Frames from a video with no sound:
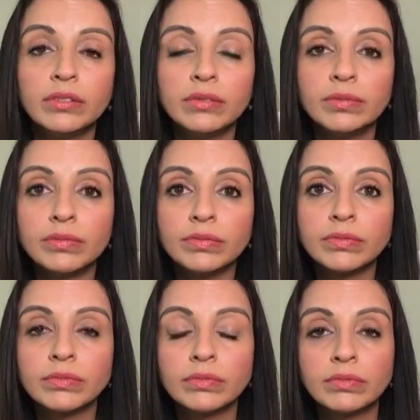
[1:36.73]

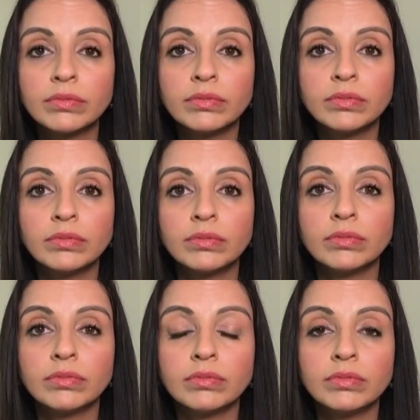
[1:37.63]

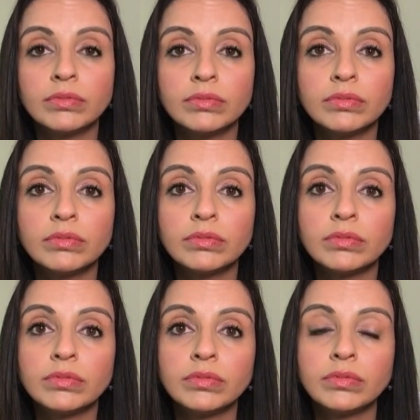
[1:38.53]

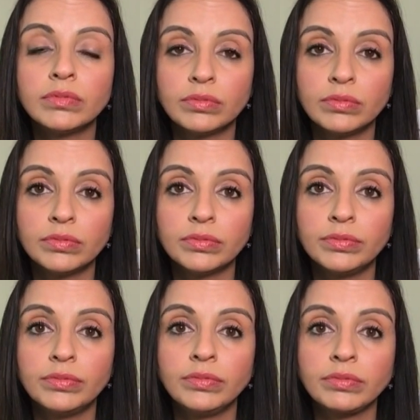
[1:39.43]

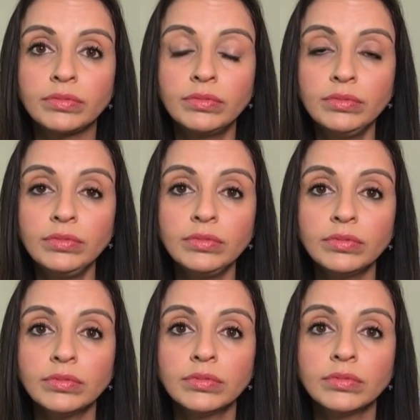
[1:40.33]

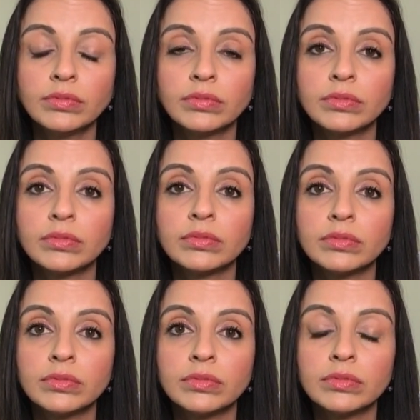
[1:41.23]

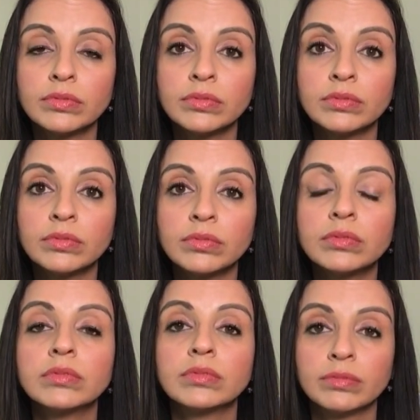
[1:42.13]

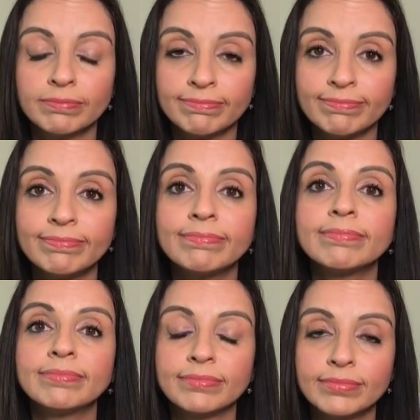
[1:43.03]

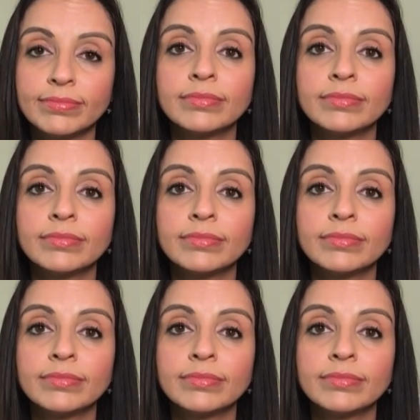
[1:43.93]
This person isn't speaking.